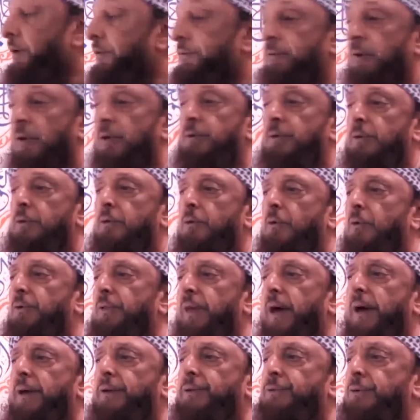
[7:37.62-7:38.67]
Who is going to
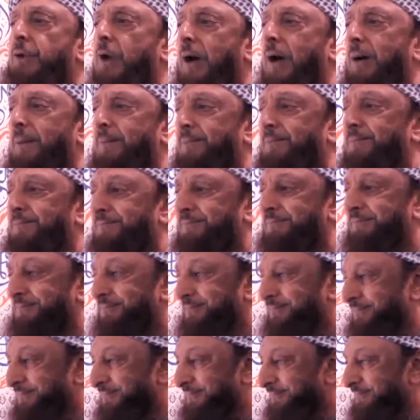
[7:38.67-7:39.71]
do that job?
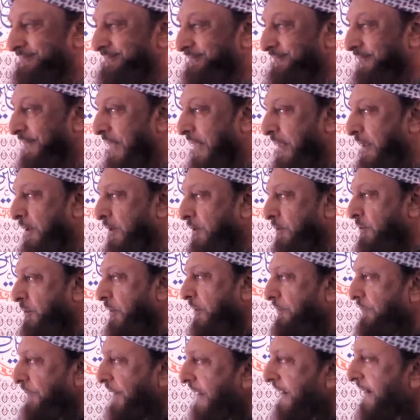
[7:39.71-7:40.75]

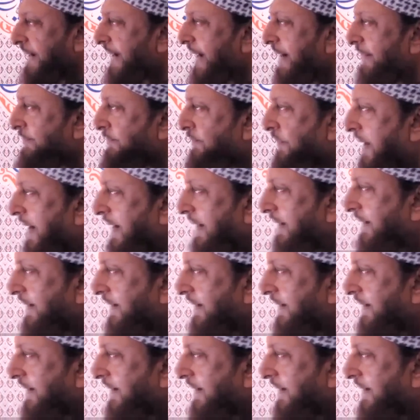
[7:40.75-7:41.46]
To break up